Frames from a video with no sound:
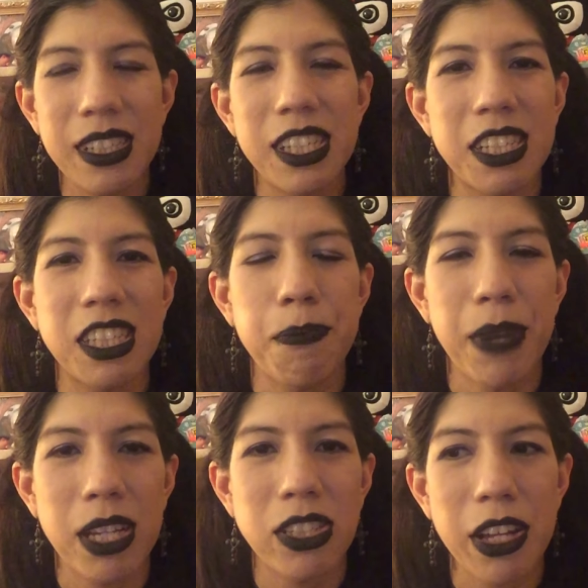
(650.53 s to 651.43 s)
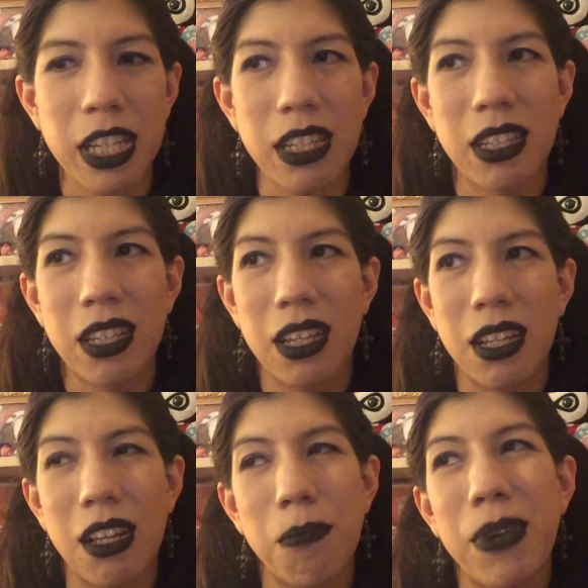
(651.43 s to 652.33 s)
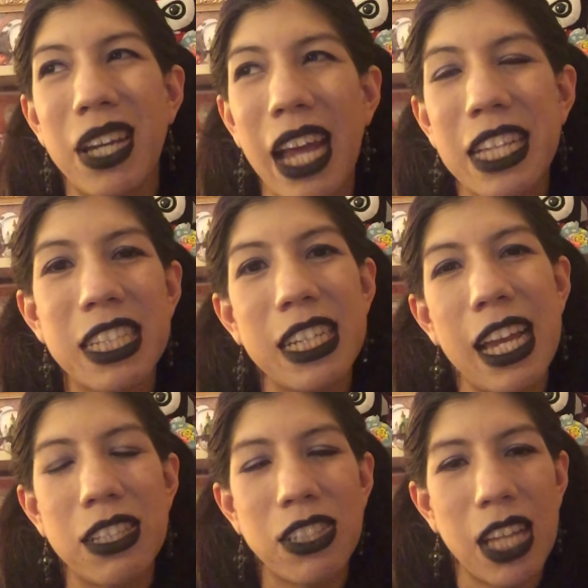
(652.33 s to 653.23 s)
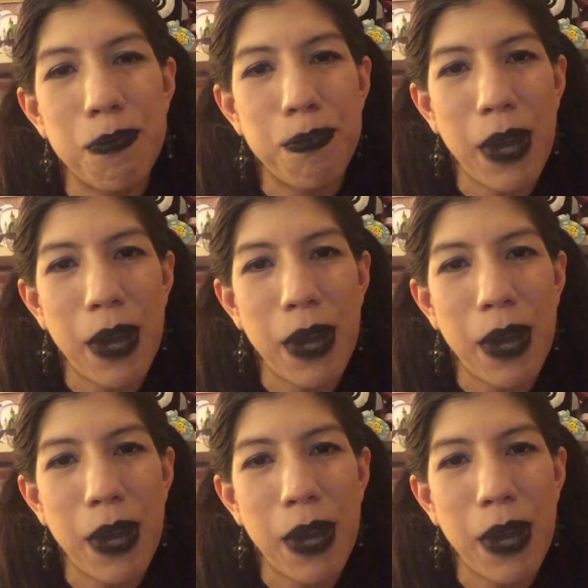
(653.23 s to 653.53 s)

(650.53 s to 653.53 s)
$60 on it, but I did end up